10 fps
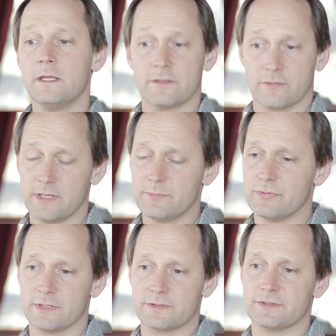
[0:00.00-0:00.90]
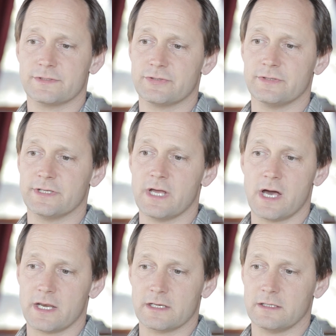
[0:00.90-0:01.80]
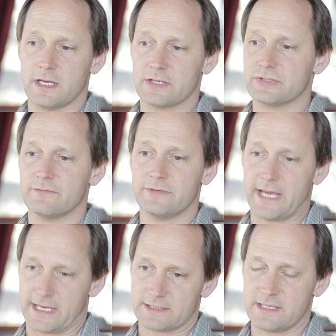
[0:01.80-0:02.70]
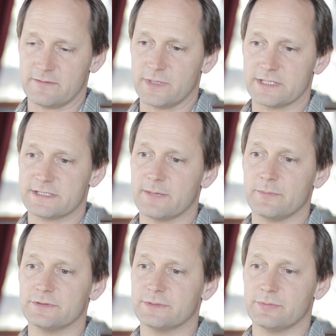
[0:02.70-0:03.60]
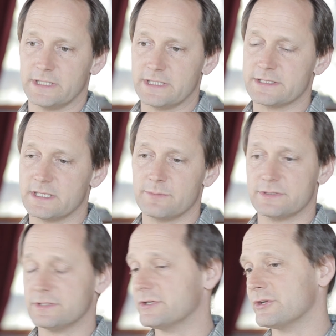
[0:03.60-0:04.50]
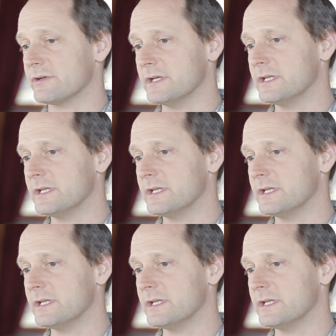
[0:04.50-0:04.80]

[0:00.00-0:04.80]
The great books are certainly not a collection of texts that have been assembled to please any particular